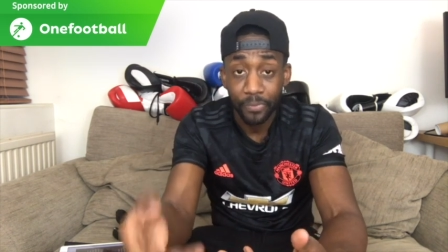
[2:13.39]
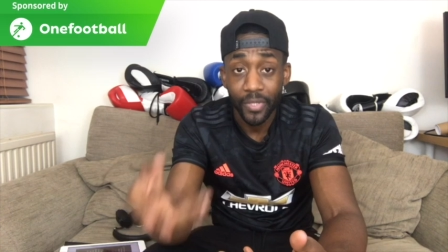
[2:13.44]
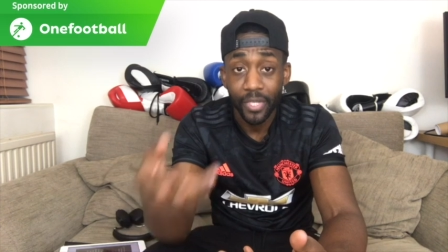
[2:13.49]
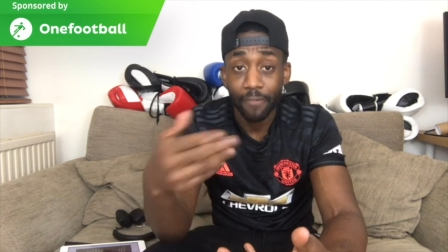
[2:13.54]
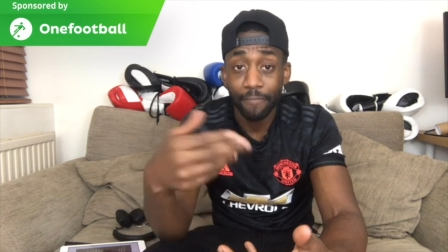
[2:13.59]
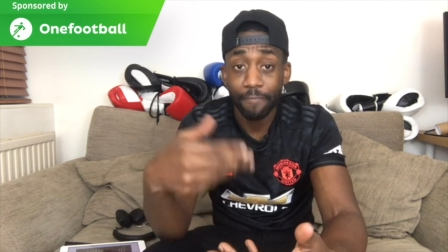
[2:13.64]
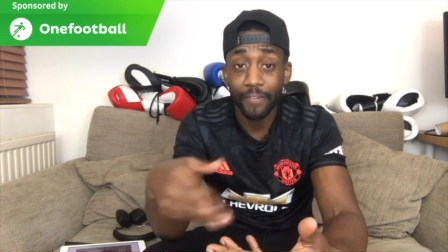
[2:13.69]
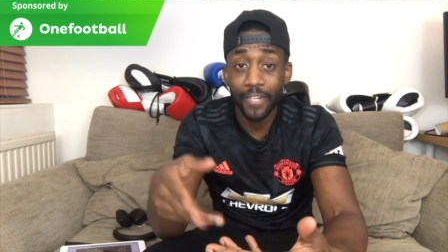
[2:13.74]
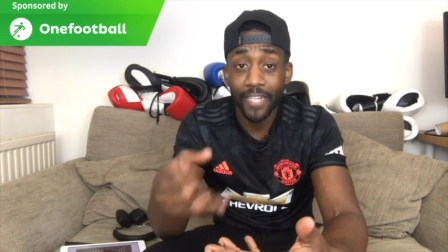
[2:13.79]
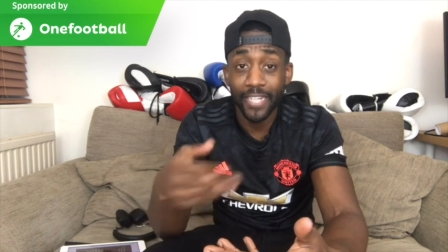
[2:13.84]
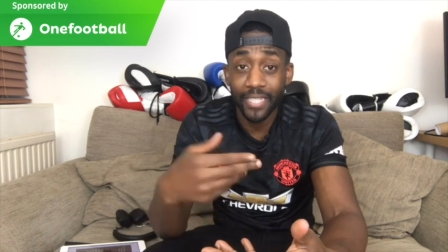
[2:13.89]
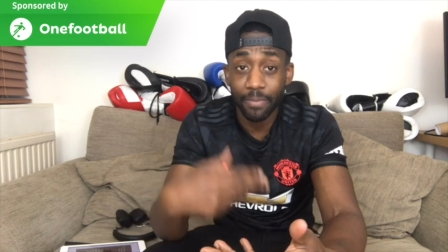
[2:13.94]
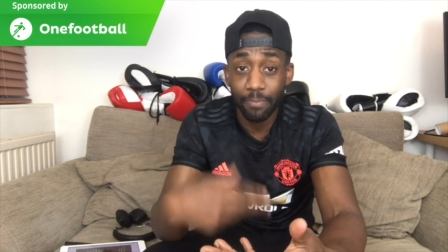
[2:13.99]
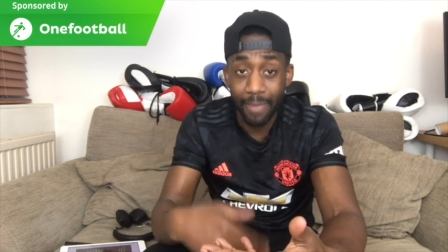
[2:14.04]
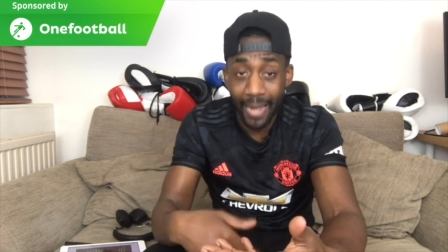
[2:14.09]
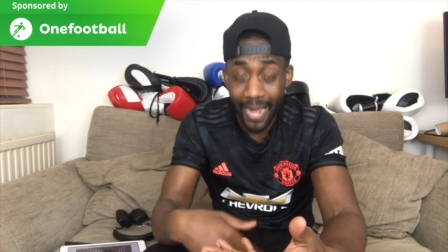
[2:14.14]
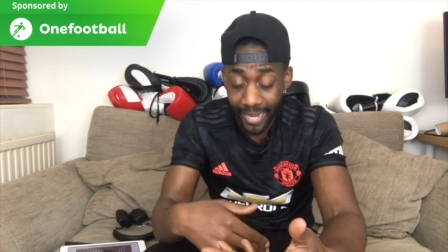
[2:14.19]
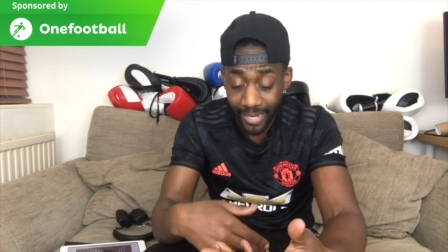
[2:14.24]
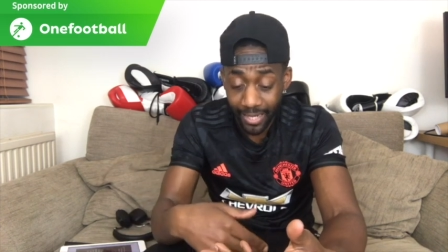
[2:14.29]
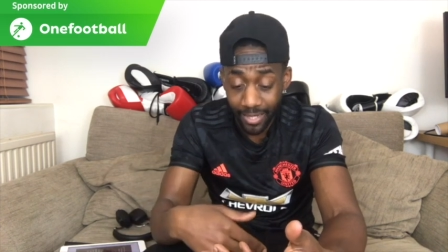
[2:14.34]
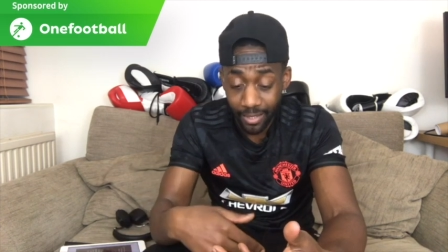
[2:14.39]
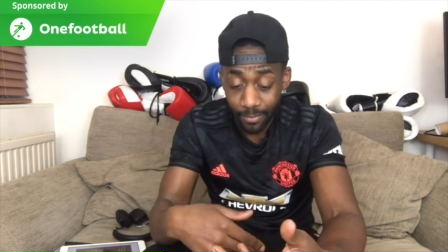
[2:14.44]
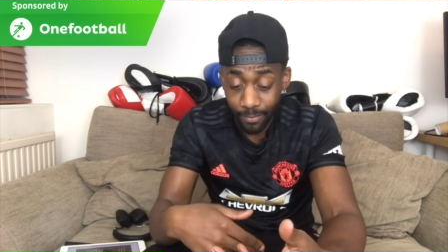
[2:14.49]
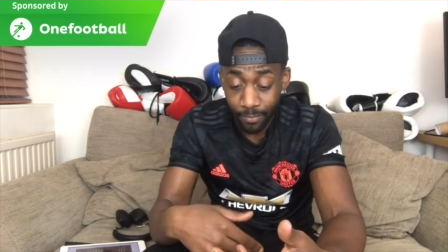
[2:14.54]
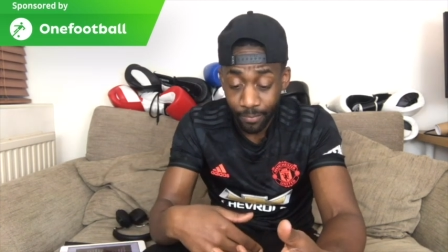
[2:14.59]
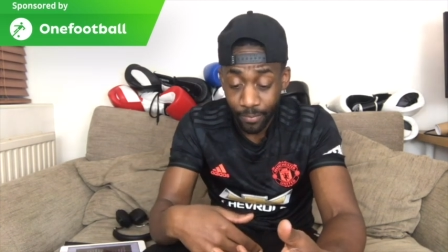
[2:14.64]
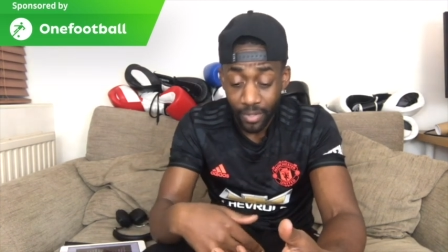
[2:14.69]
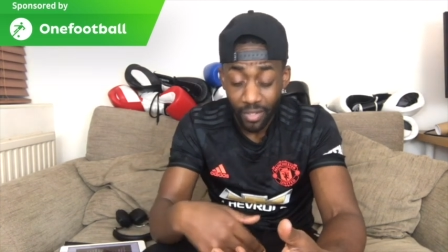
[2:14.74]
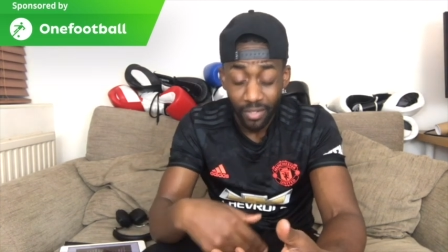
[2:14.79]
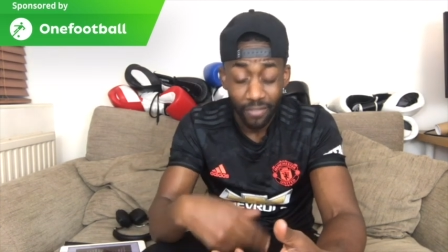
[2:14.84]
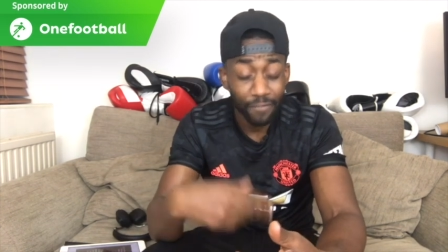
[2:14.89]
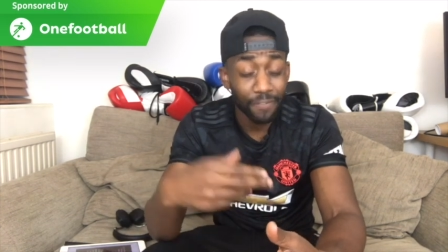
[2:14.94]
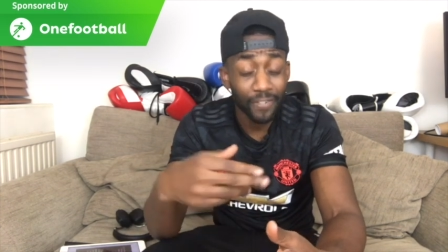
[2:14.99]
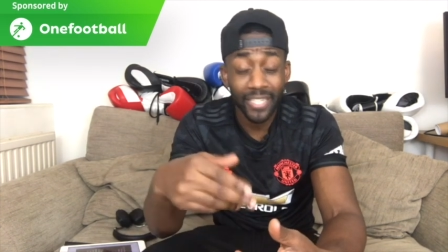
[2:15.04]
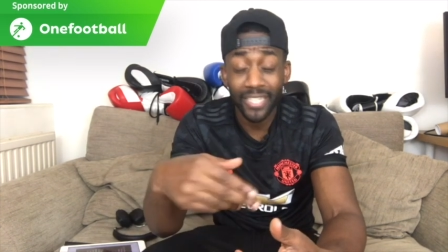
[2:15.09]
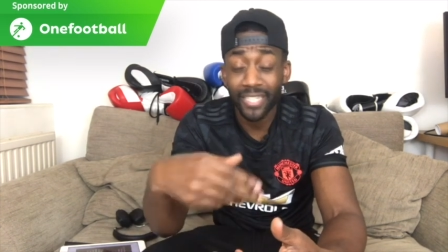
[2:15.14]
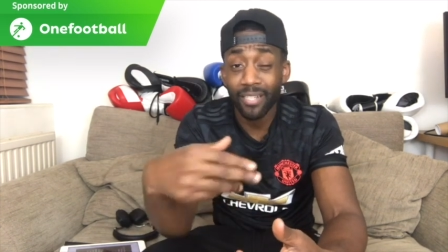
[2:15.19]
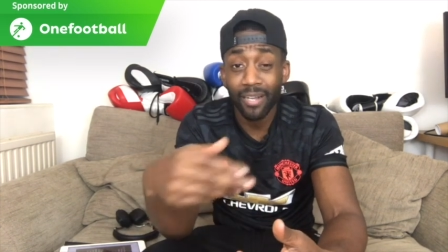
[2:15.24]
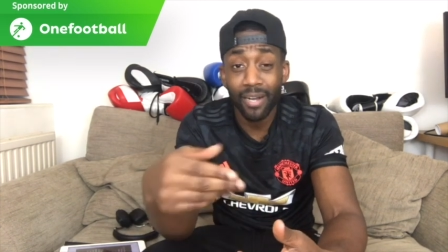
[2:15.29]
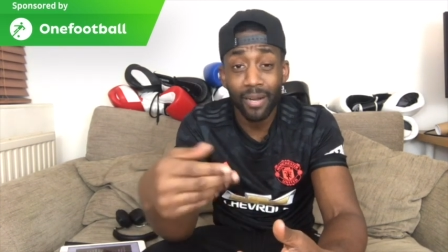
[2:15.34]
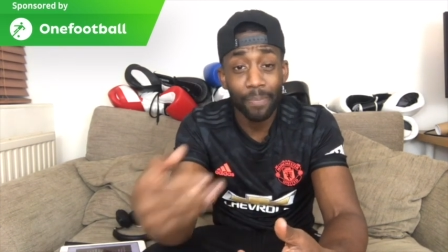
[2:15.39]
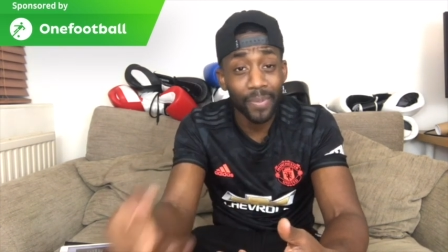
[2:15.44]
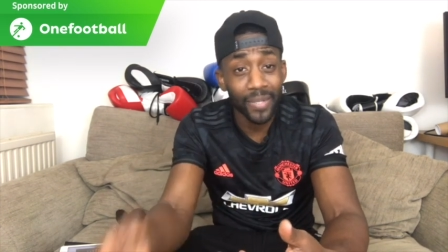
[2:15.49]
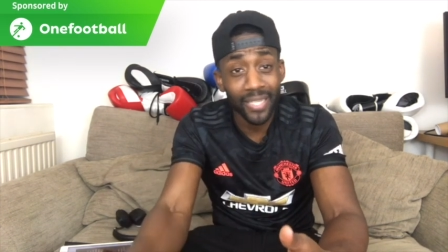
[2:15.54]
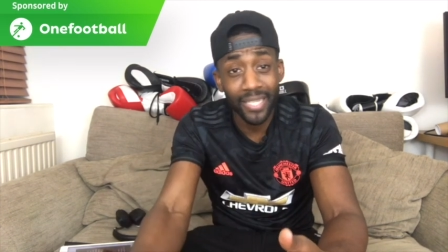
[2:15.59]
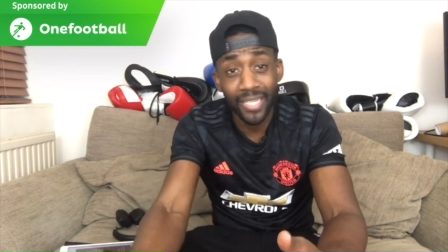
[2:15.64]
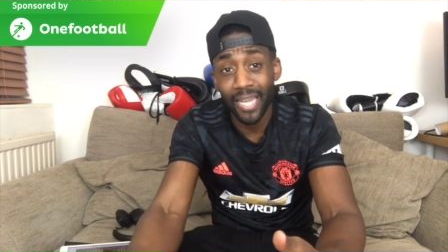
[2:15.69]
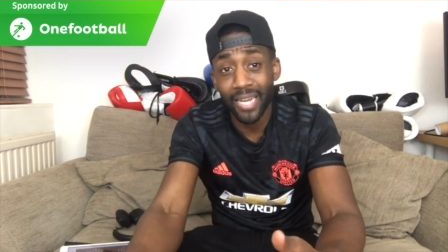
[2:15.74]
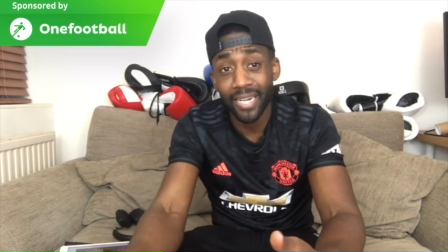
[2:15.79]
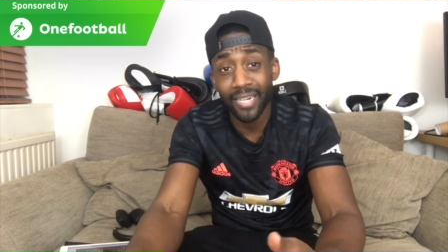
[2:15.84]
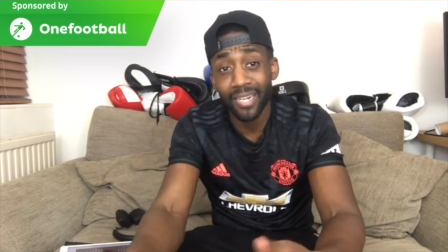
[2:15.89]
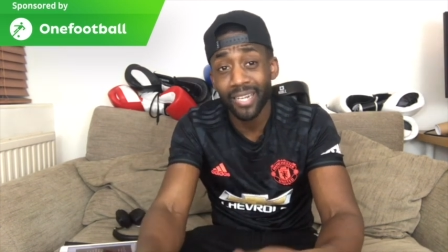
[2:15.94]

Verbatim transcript: flicked back, flicked up again,